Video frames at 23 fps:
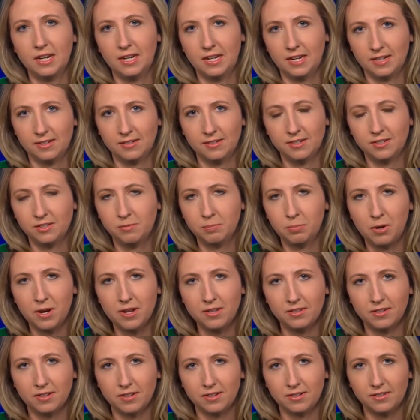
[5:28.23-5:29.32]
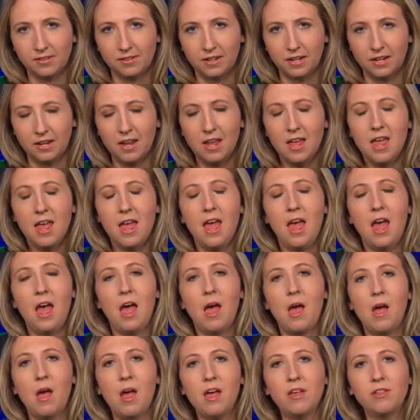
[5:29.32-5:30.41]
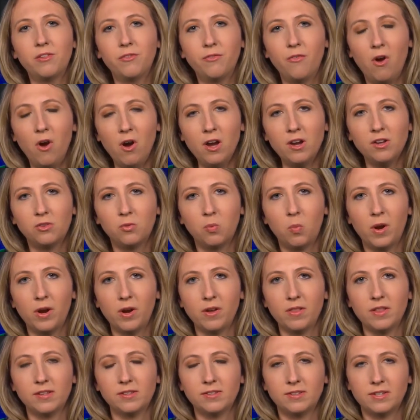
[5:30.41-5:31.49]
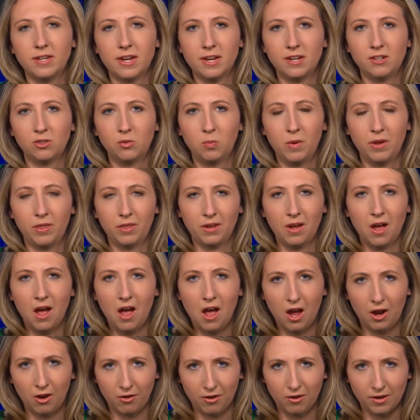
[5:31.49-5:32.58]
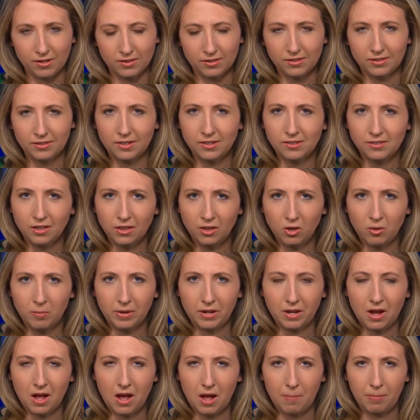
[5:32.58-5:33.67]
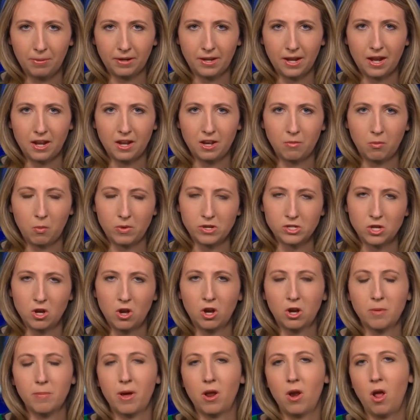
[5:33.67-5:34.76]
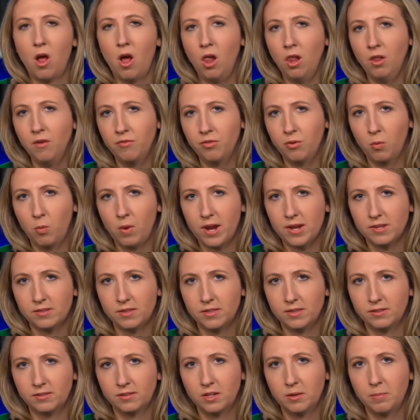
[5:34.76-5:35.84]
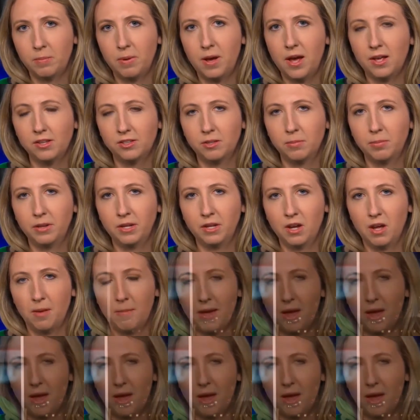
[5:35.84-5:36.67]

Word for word: against his presidency. As far as where this stands with Congress, this gets a little bit complicated when we talk about all of the ways that this could possibly come